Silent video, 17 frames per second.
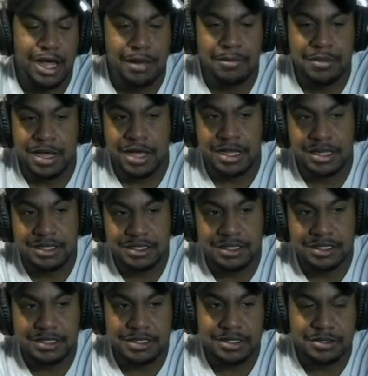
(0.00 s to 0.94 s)
I'm not
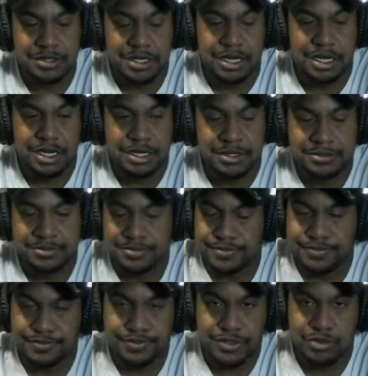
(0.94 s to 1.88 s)
uh,
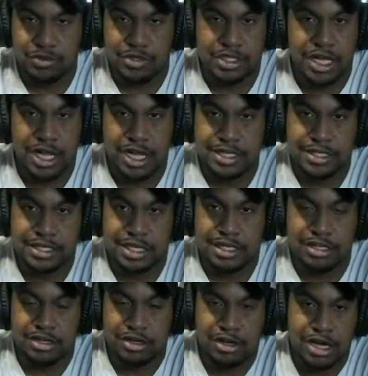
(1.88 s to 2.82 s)
resigned to
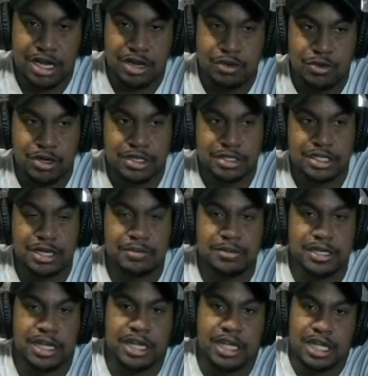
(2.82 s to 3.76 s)
that at all. I don't want a team
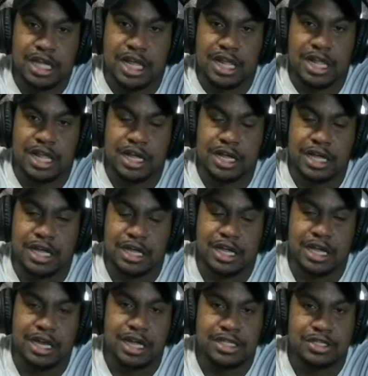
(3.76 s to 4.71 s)
tanking. I, I,
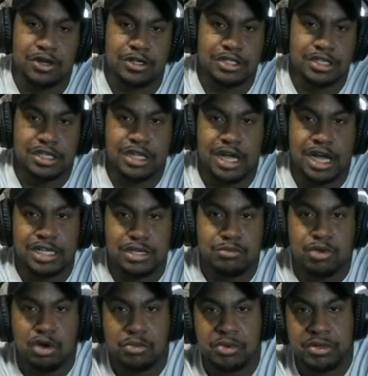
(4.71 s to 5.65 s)
again, I talked to the guys on
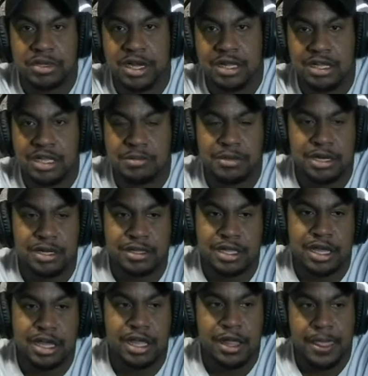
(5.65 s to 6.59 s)
Purple Daily about
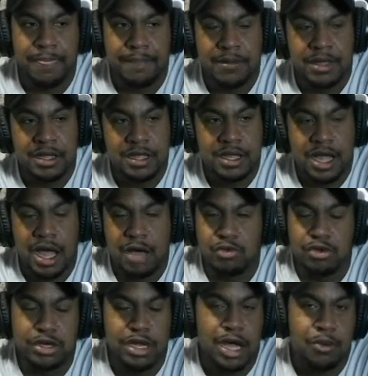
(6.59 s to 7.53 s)
that. I
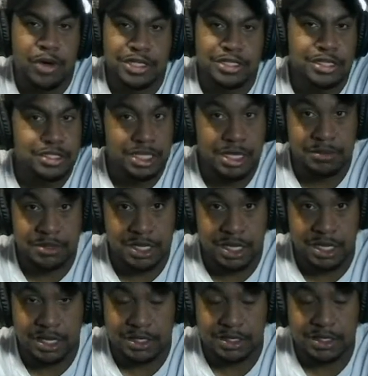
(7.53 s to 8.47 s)
would not watch a team
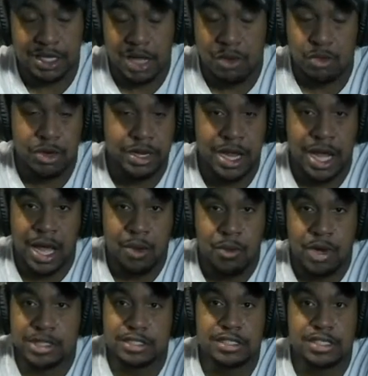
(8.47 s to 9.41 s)
tank. I would not
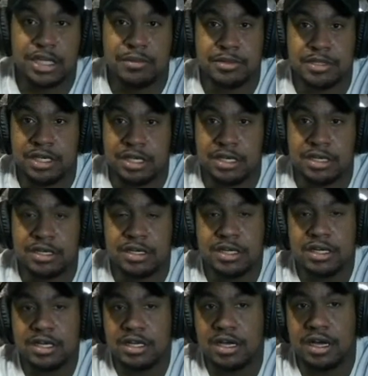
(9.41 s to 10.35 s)
watch a team tank.
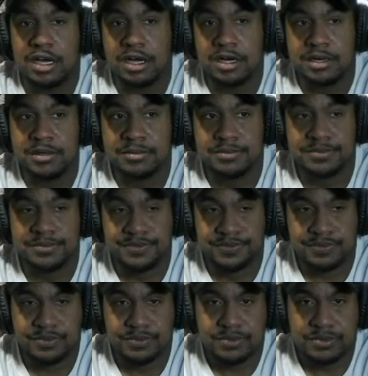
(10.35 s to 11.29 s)
Um,
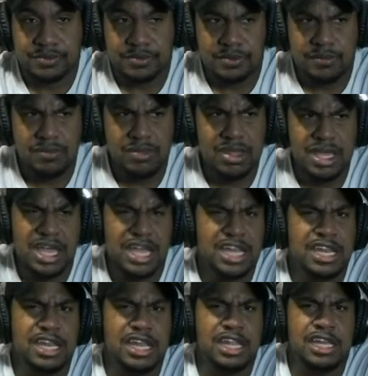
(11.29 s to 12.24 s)

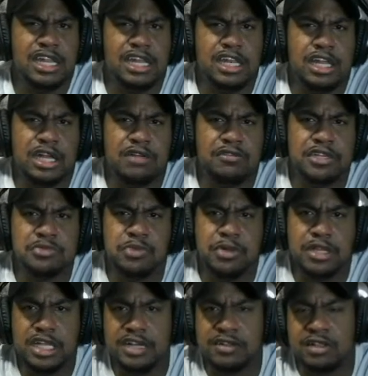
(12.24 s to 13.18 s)
and, and, and none of us
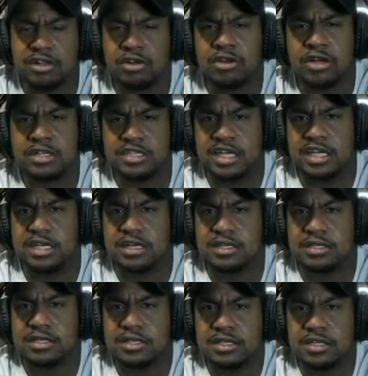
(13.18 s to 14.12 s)
believe they're going to tank,
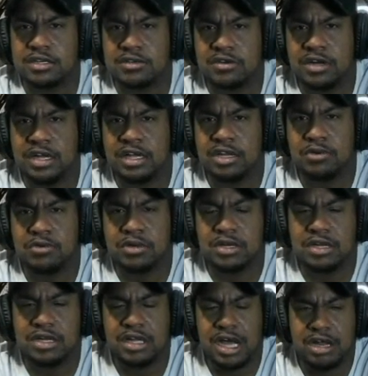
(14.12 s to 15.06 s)
right? No,
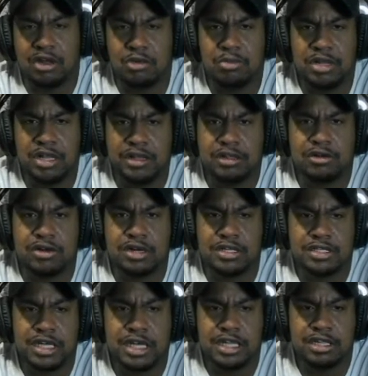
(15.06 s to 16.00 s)
I don't believe they're going
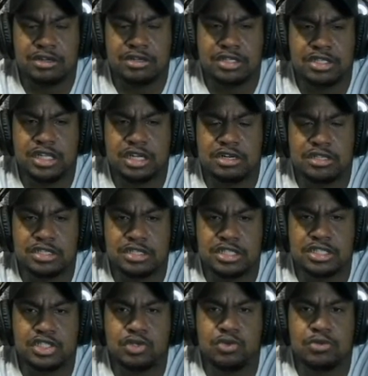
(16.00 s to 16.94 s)
to tank. They're they're
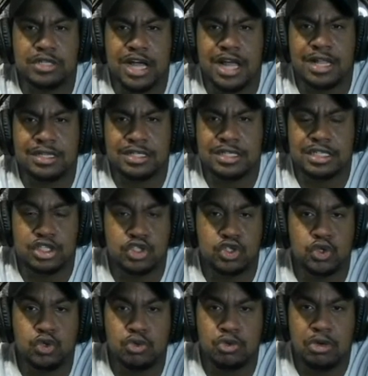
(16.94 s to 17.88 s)
just too talented
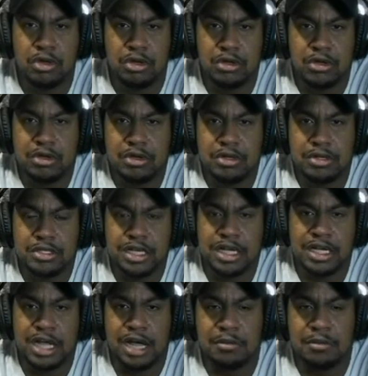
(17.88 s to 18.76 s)
to tank.